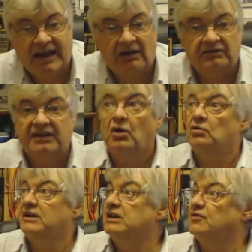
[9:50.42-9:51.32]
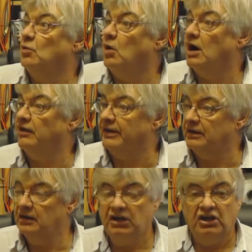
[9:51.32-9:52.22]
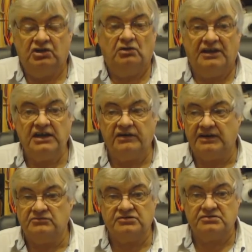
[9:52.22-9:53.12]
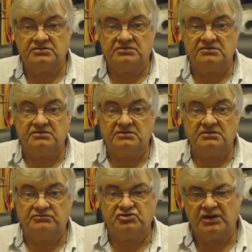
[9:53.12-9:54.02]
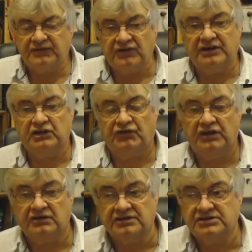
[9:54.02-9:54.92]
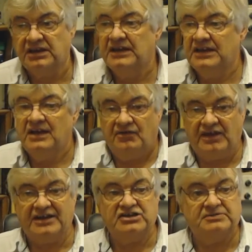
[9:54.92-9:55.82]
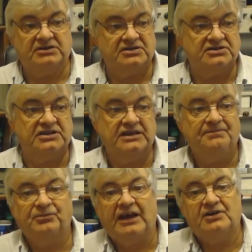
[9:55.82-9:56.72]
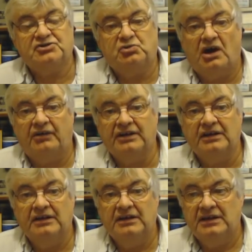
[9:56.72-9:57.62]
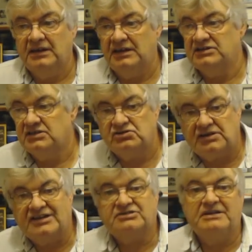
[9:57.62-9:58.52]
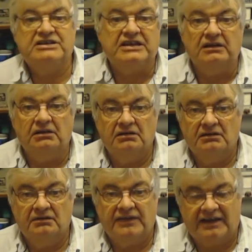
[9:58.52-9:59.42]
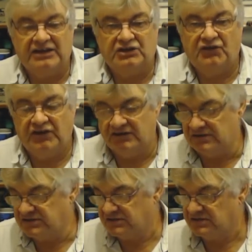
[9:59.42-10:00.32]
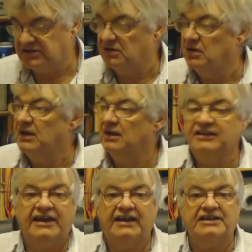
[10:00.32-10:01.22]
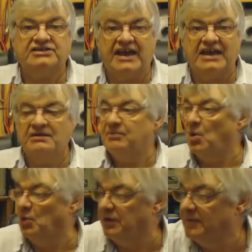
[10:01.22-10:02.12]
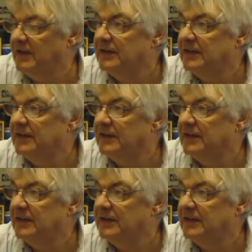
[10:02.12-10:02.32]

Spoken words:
an outlet or any of the wiring, you'll hear it. Brrr, dreadful interference. That is because the house wiring is transmitting that interference. So again, it's airborne.